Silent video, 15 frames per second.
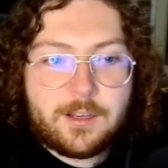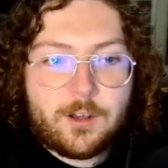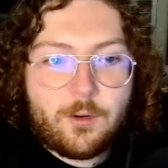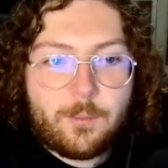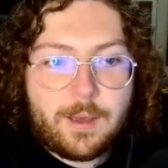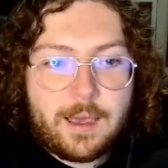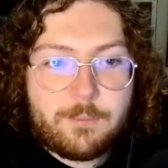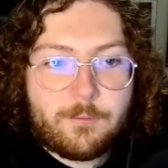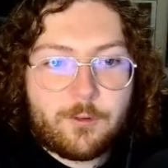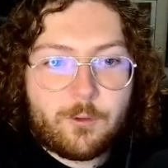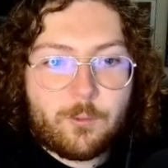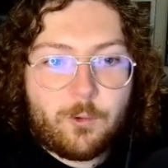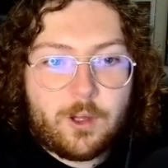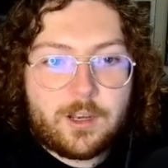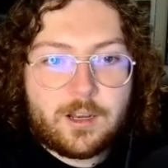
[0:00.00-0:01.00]
no map for
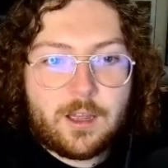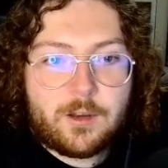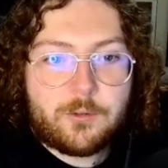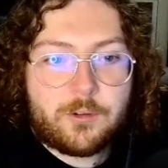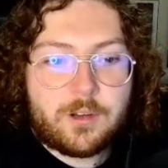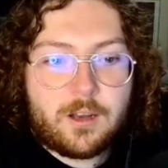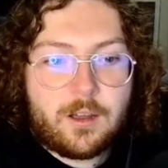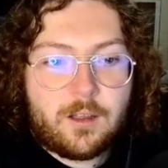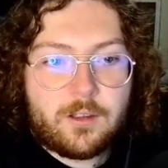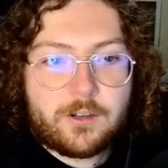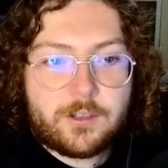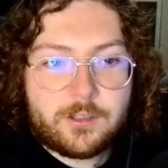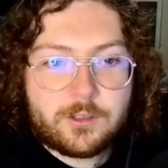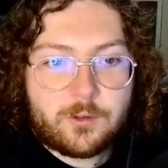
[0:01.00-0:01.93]
$100